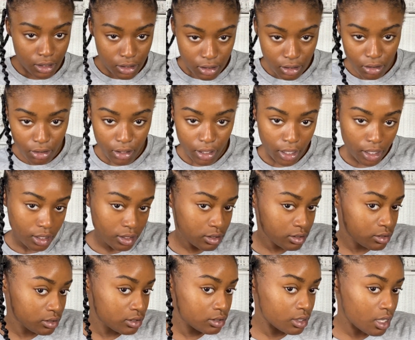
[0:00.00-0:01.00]
Okay,
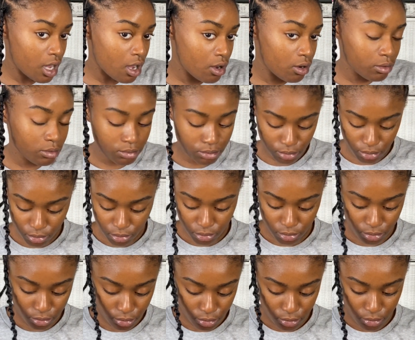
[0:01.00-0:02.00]
so
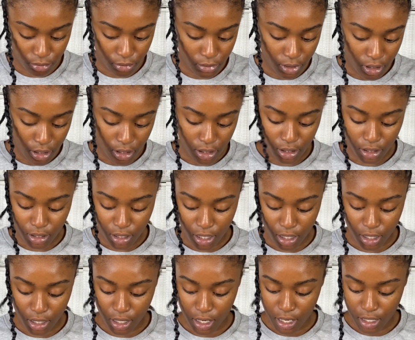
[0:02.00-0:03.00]

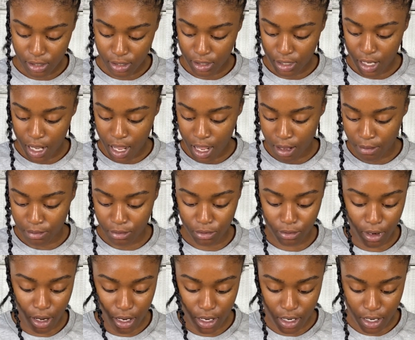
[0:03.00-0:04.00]
now that I stopped
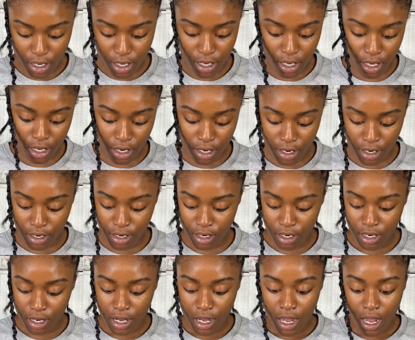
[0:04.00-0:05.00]
right here,
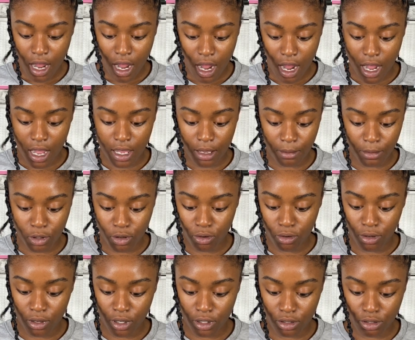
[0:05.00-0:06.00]
I'm
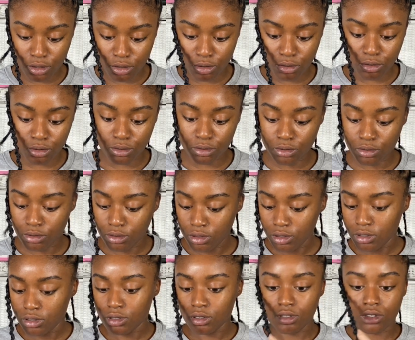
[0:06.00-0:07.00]
going to
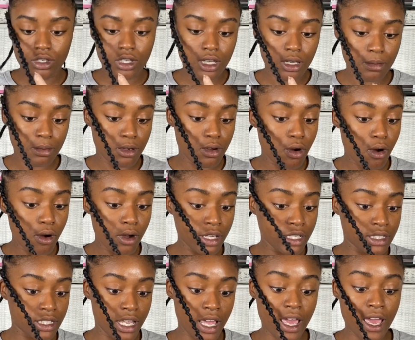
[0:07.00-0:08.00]
keep
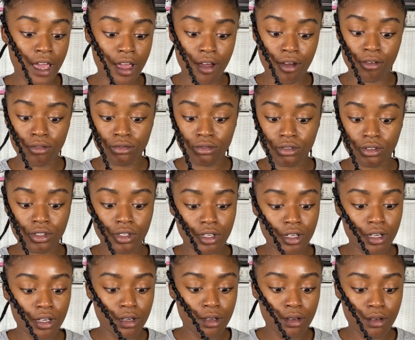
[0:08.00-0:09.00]
going down
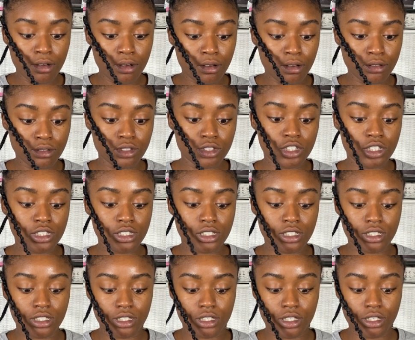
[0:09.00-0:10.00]
just
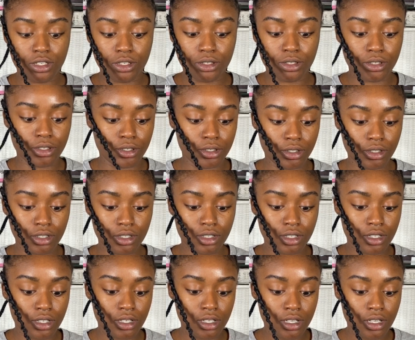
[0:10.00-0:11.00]
to secure,
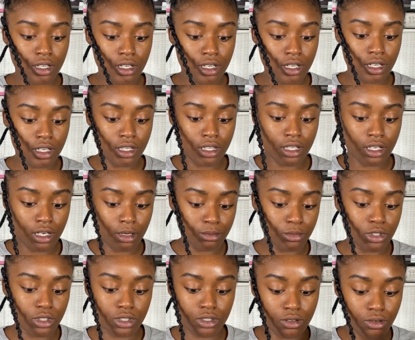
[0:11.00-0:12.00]
and then I'm
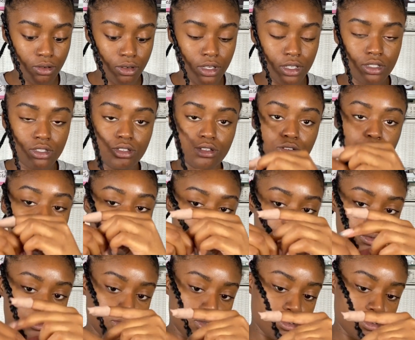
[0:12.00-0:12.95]
just going to